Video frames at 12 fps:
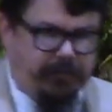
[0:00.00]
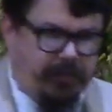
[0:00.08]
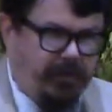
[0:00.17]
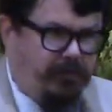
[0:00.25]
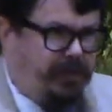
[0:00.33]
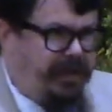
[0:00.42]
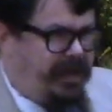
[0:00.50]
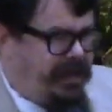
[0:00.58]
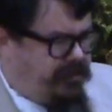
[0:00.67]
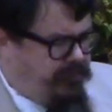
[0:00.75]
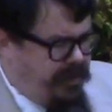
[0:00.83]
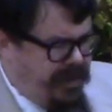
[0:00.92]
Right, we,
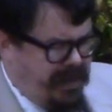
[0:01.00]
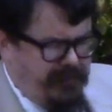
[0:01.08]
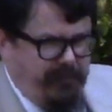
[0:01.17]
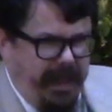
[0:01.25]
get, we get